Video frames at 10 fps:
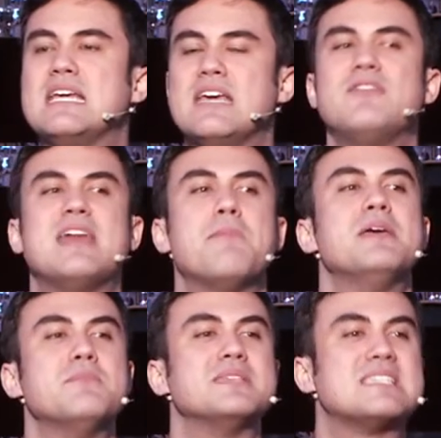to give them
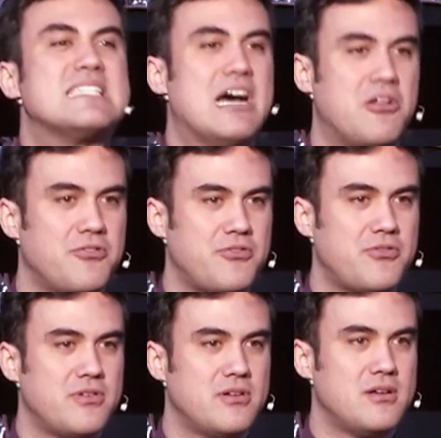
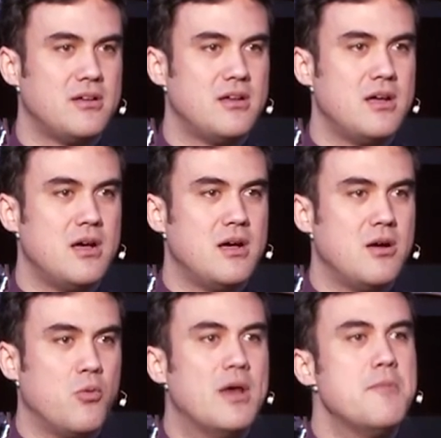himself,
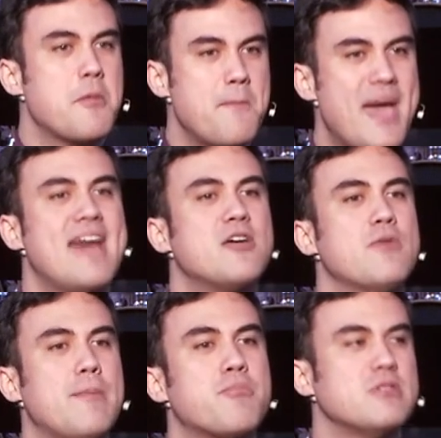what the manna
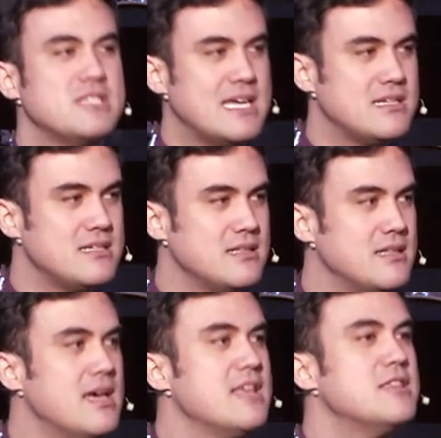represented.
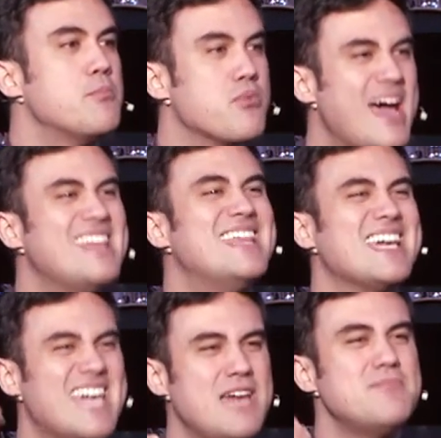The bread
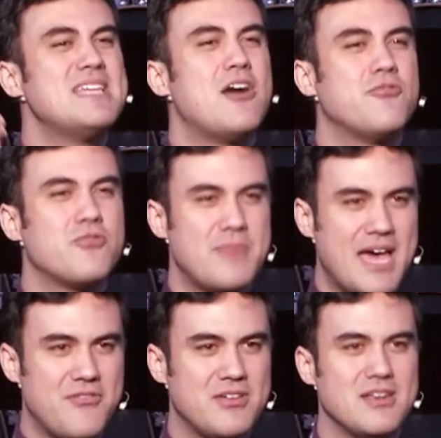that came down from
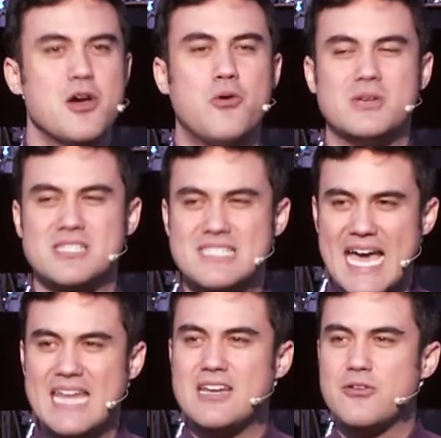heaven was
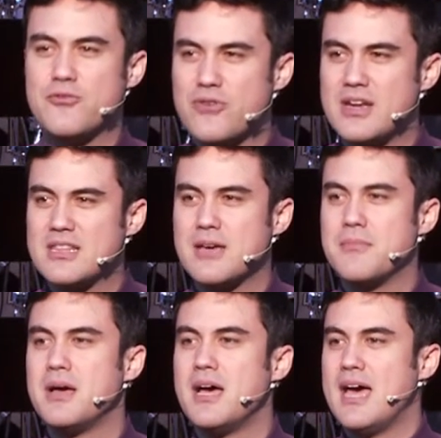standing in front of
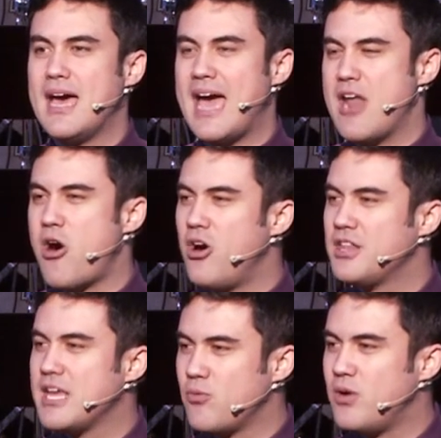them, and all
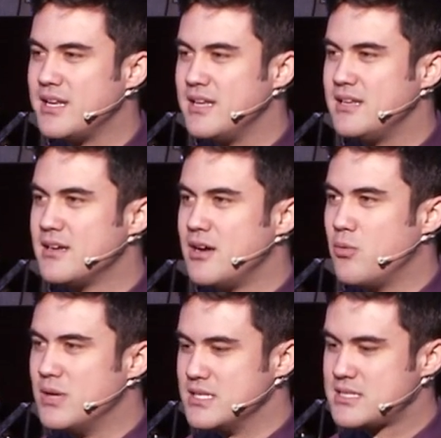they wanted
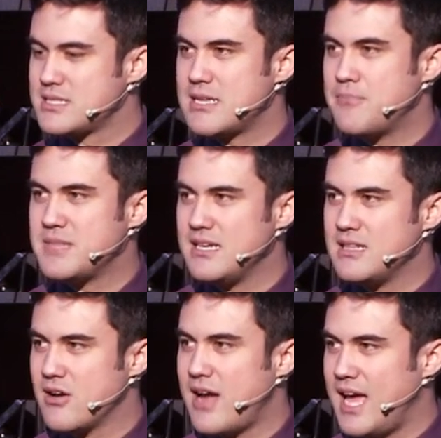was something
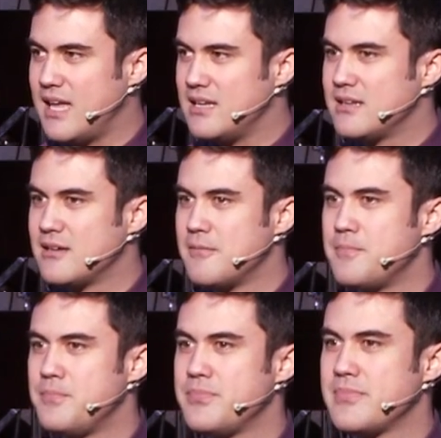in their hand.
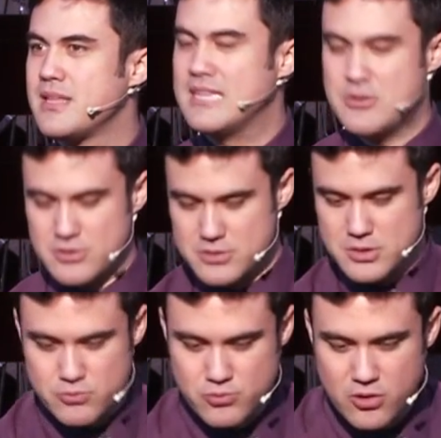They were
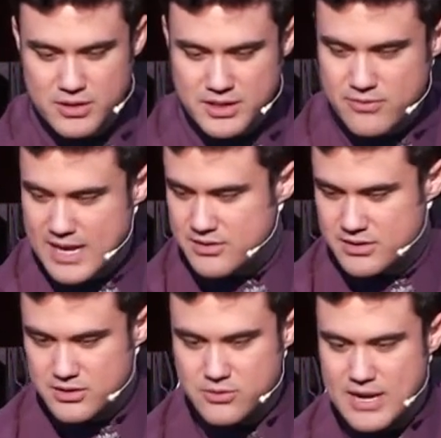rolling around
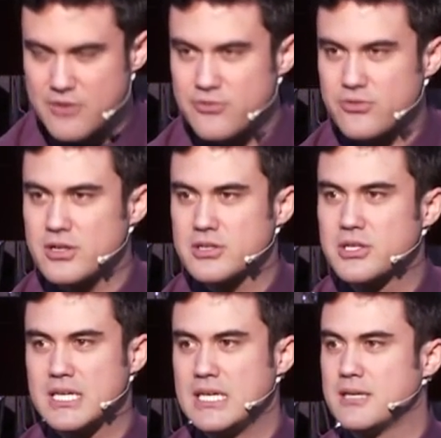on the ground for a
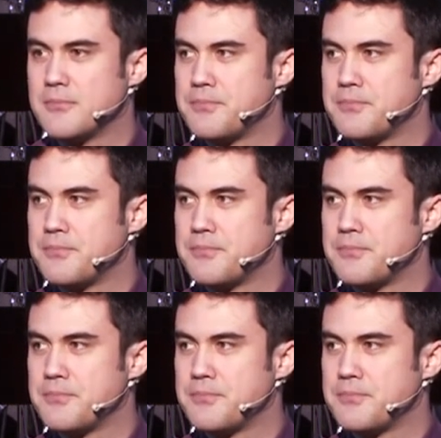cookie.